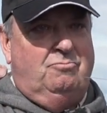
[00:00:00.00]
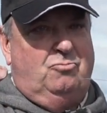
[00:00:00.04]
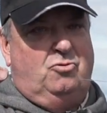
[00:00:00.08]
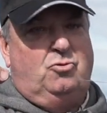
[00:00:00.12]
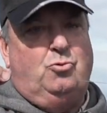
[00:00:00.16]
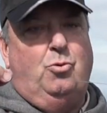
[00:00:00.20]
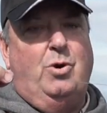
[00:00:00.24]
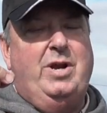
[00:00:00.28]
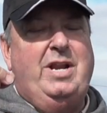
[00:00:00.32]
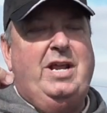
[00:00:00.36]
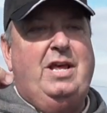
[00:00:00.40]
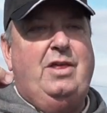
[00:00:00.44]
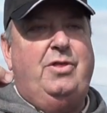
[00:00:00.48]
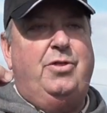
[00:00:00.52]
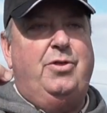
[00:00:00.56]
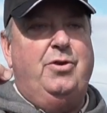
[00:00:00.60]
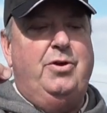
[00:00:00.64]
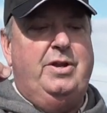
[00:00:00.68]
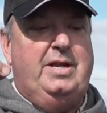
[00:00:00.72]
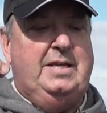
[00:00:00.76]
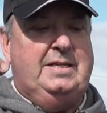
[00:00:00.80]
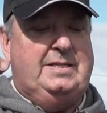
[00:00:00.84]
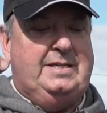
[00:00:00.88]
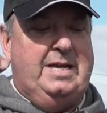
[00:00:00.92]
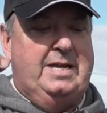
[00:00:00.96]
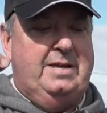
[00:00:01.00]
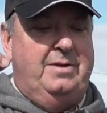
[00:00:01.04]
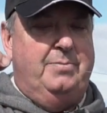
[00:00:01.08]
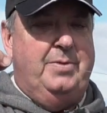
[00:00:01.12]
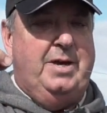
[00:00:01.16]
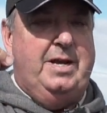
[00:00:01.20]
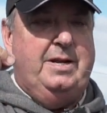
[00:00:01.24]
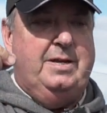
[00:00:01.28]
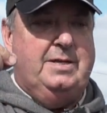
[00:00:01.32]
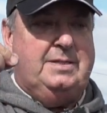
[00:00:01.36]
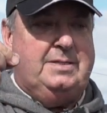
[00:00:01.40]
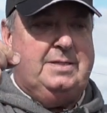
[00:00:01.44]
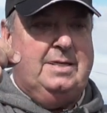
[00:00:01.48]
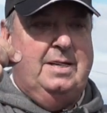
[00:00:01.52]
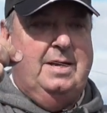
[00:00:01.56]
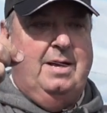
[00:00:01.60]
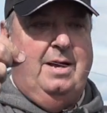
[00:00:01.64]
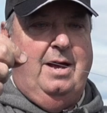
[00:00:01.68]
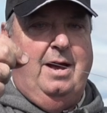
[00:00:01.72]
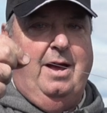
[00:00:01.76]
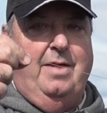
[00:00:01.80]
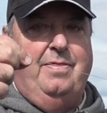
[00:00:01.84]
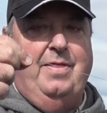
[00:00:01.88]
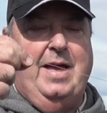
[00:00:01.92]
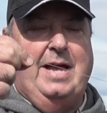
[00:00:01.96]
20-30 centimeters,
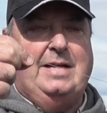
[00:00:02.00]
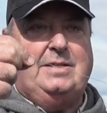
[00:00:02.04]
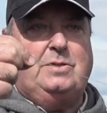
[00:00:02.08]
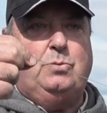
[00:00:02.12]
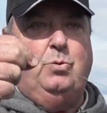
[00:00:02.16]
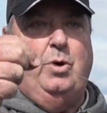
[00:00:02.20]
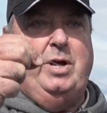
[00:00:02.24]
and that's